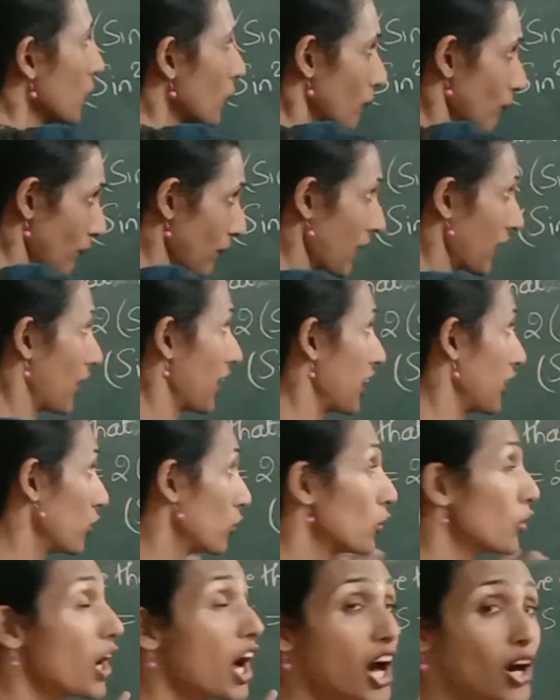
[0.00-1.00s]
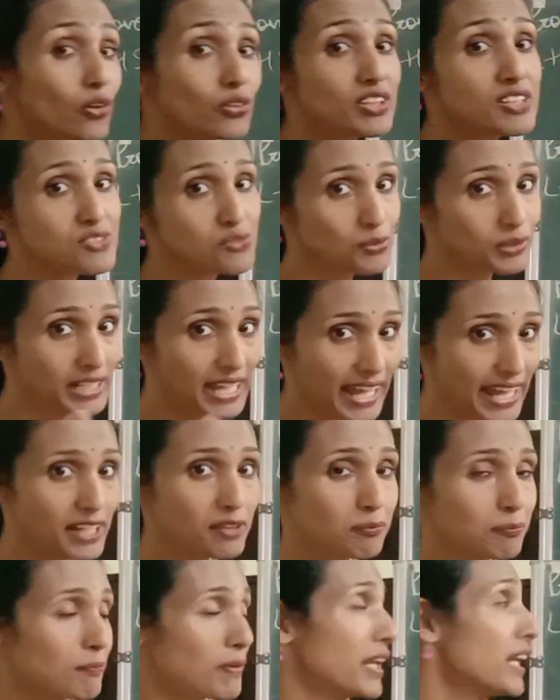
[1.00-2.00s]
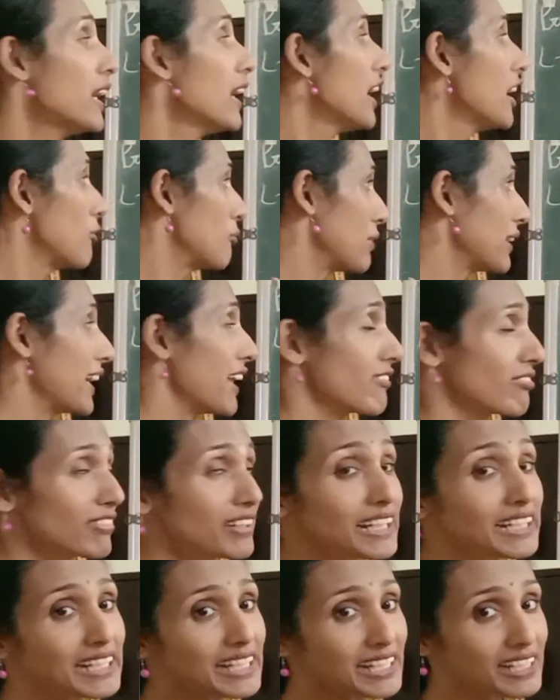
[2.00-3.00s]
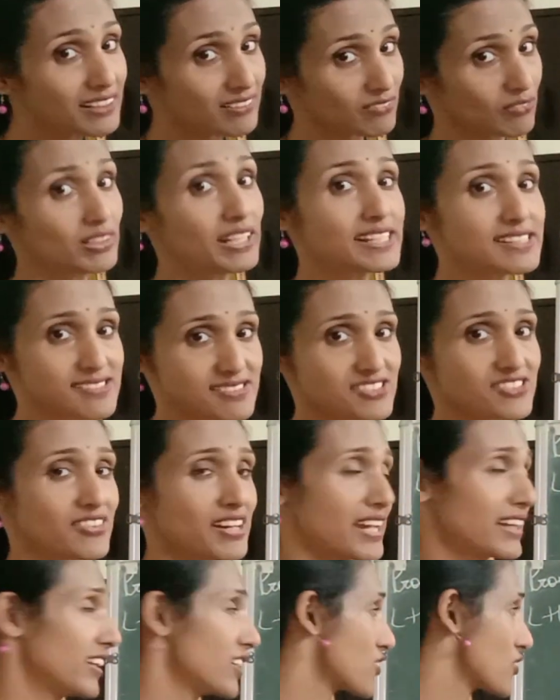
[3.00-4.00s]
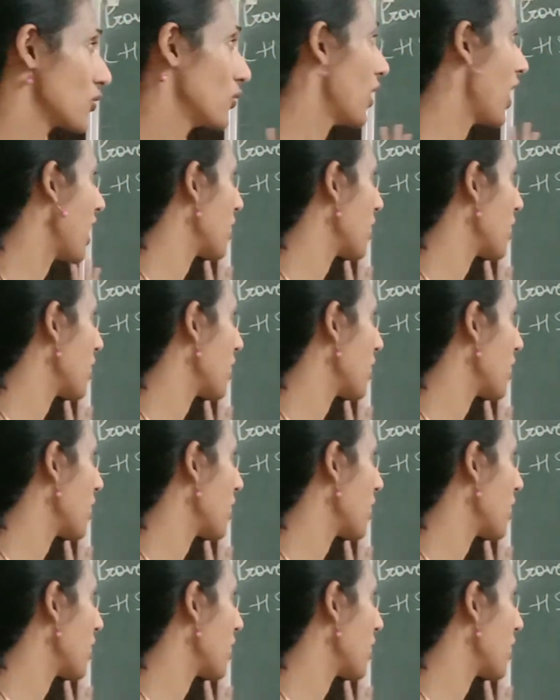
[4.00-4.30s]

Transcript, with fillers: cube. I don't know how this will help me, but definitely let's try. There's no